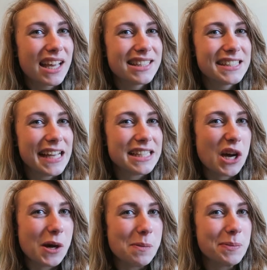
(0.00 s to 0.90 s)
Sad
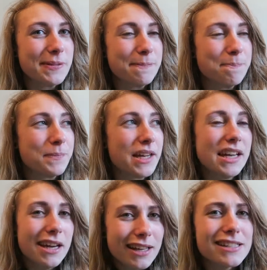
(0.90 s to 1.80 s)
times.
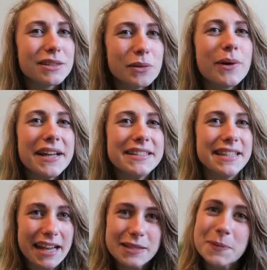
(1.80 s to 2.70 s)
There's always
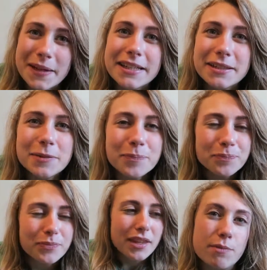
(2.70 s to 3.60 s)
next week.
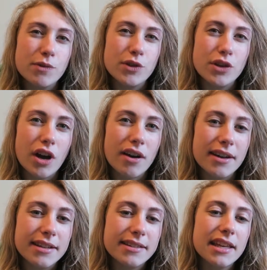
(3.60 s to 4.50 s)
In with you
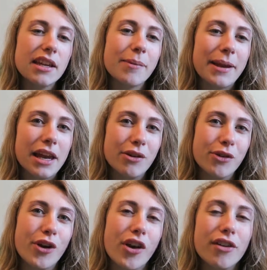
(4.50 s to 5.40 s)
guys a little bit later
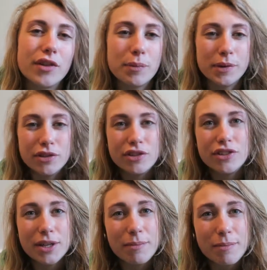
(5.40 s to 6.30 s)
on after I've been to the
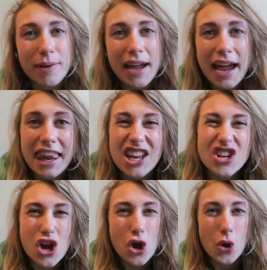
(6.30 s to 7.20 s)
gym and let
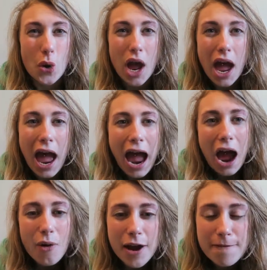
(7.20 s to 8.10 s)
you know
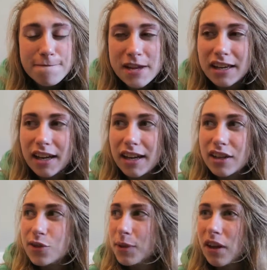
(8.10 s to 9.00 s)
how I am feeling,
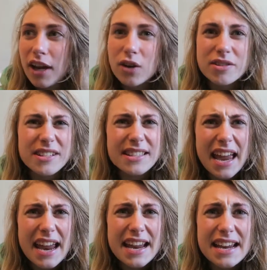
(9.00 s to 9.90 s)
because we're like on
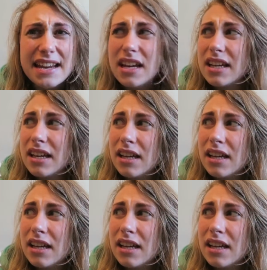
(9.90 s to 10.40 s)
day